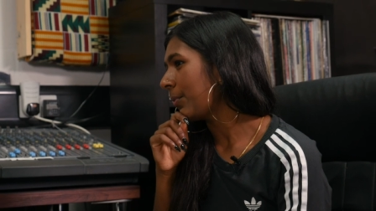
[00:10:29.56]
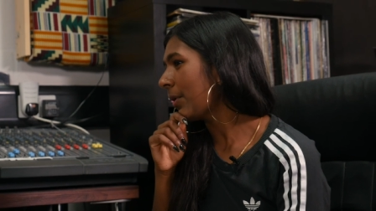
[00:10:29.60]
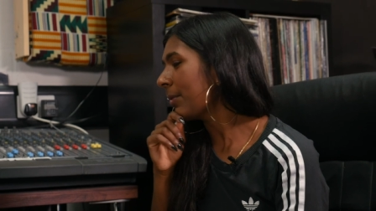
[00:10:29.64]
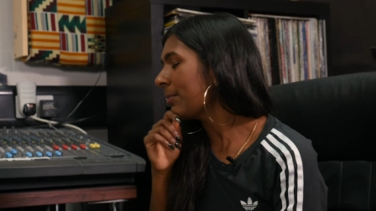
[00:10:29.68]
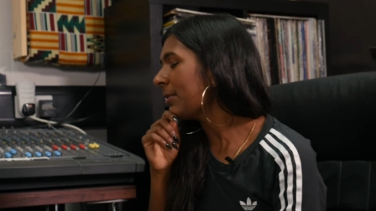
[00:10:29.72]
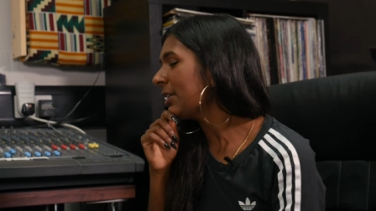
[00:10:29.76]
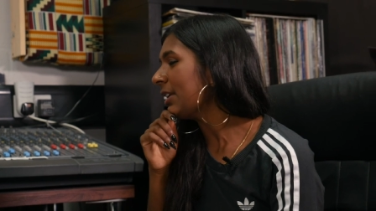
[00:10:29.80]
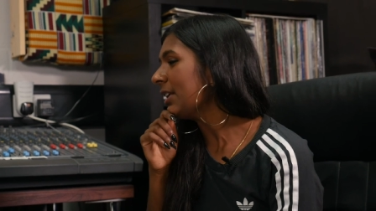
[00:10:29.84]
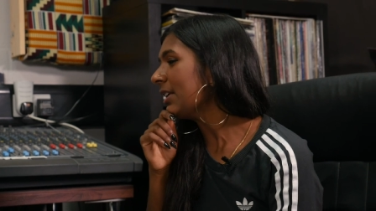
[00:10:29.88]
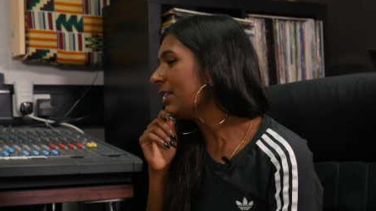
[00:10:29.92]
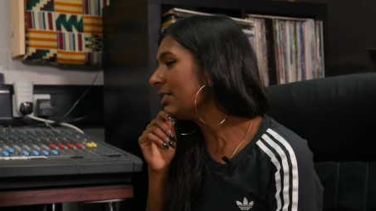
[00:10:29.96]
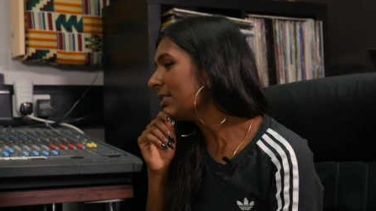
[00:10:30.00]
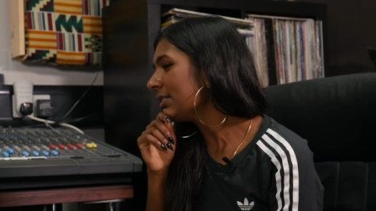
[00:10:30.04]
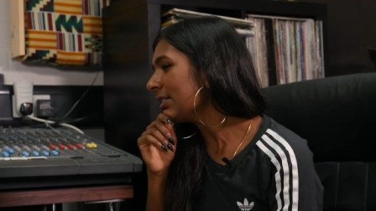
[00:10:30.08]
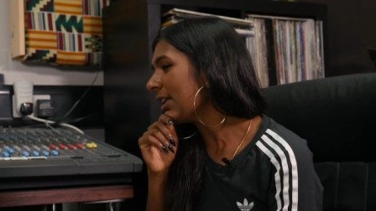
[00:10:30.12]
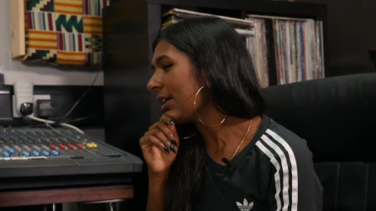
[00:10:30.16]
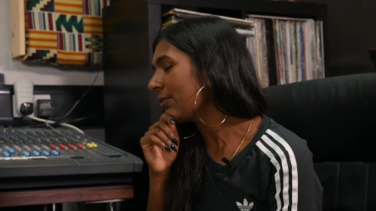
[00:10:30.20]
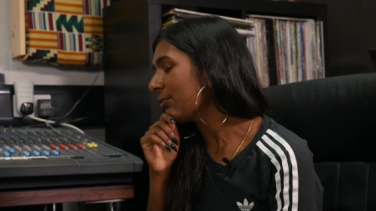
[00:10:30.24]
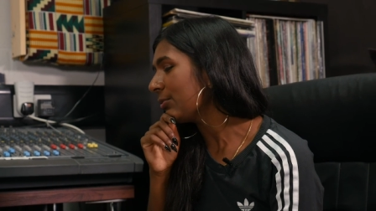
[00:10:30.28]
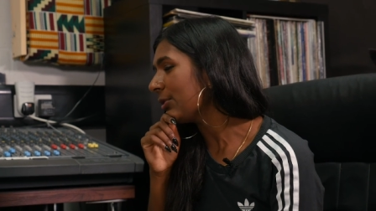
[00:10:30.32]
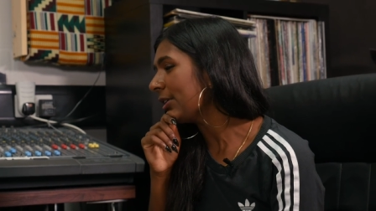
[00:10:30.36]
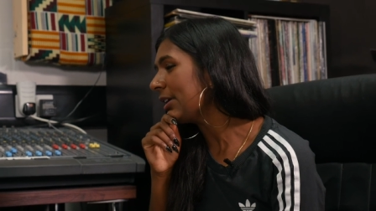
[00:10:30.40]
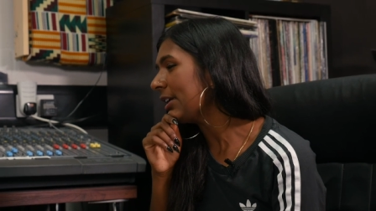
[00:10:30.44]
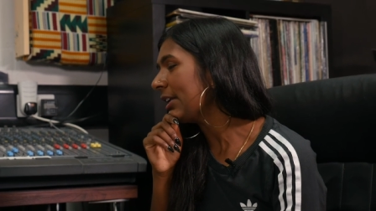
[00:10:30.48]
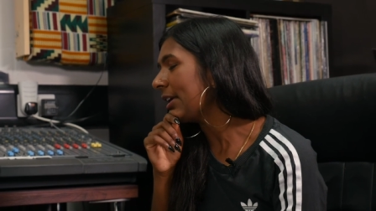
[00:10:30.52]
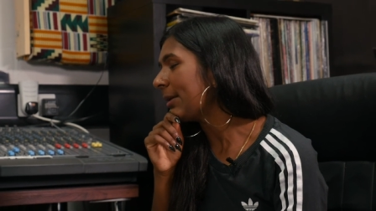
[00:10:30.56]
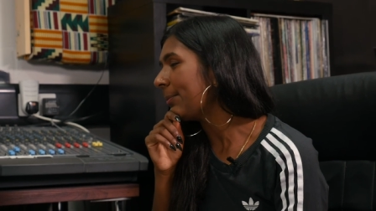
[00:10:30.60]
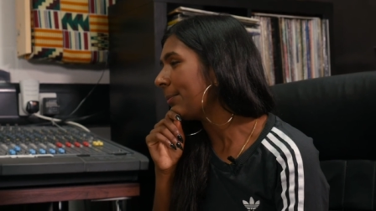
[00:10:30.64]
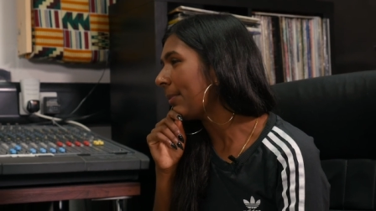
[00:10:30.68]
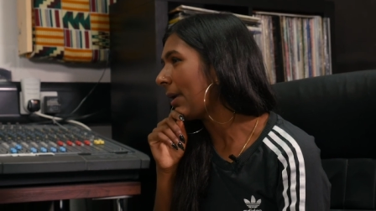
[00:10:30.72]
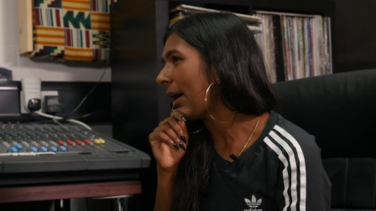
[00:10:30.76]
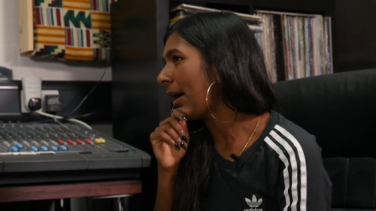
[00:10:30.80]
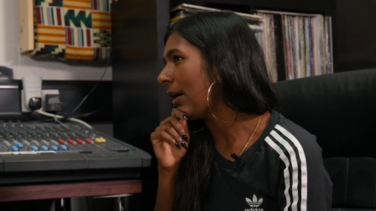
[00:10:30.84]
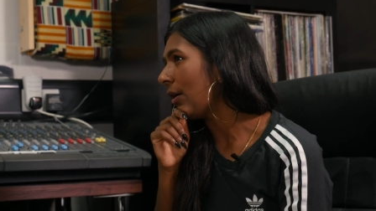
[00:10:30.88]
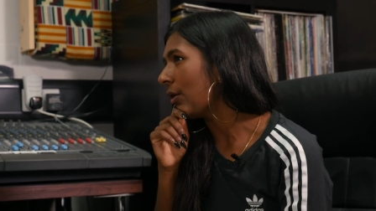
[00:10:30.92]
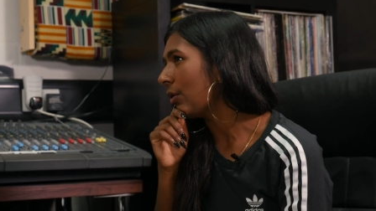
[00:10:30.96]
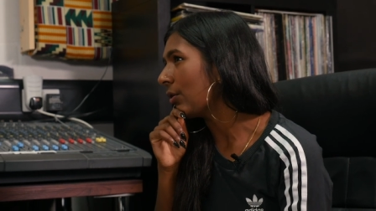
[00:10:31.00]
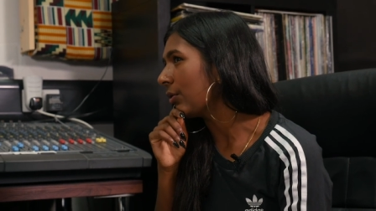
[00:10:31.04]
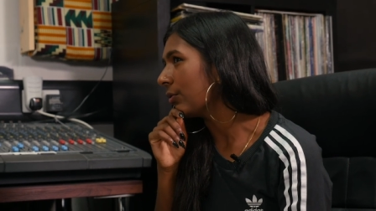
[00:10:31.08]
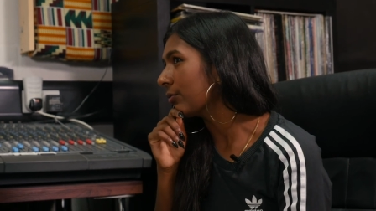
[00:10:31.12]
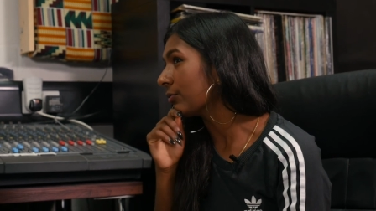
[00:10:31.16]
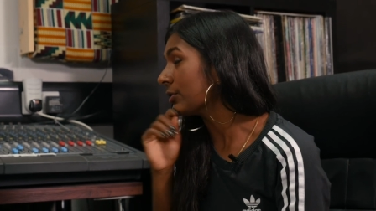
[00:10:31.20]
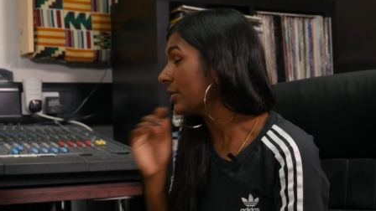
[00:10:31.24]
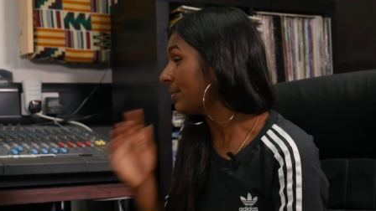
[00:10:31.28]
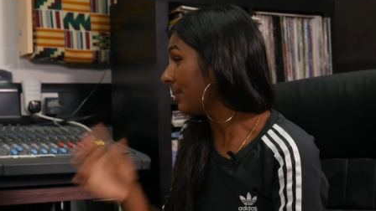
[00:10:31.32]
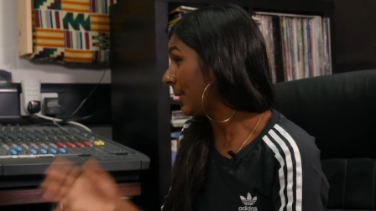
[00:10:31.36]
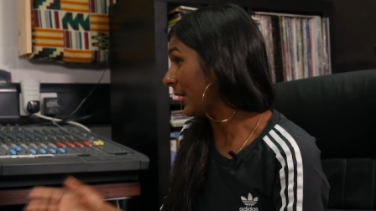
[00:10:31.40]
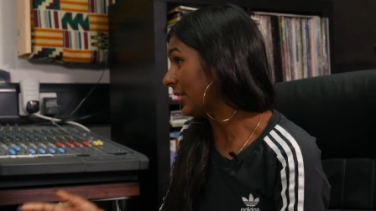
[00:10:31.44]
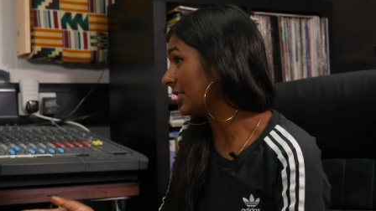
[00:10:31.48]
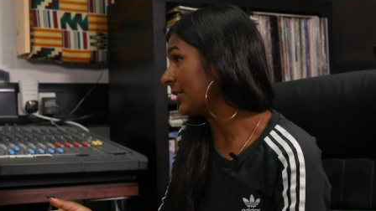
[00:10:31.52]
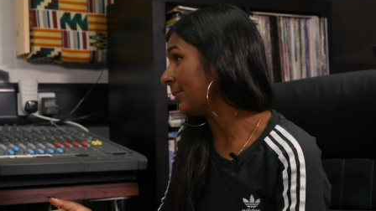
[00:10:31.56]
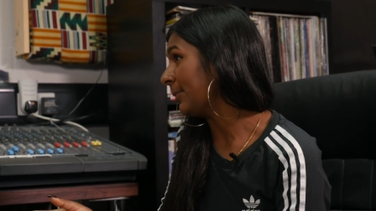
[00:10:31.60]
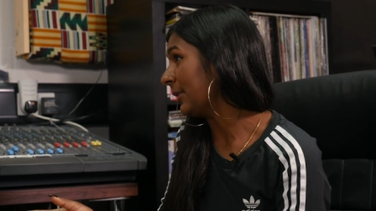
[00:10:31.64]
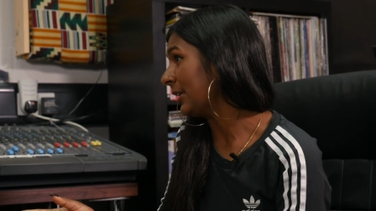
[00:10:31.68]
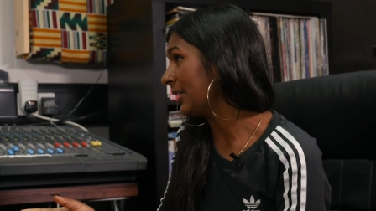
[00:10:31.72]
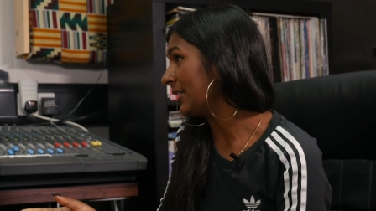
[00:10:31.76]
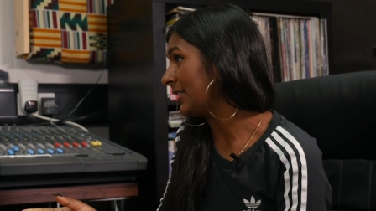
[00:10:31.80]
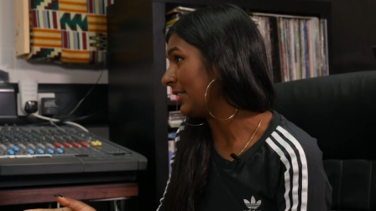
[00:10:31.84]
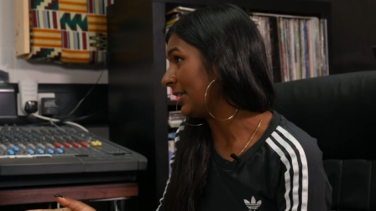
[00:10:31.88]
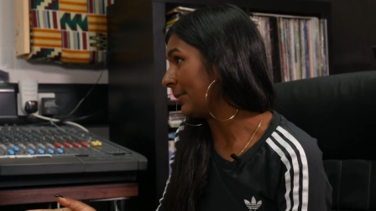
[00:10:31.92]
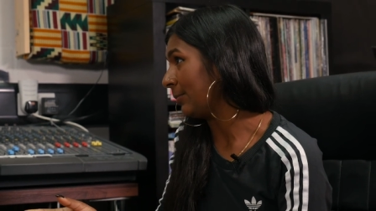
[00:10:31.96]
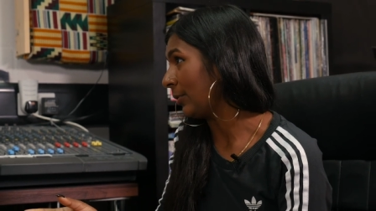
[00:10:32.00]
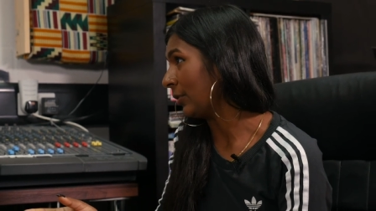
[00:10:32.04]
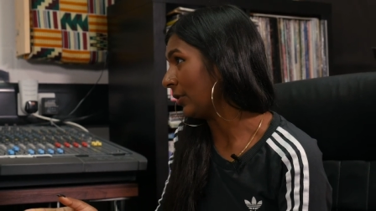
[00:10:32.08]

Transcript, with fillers: but i mean isn't that really about respectability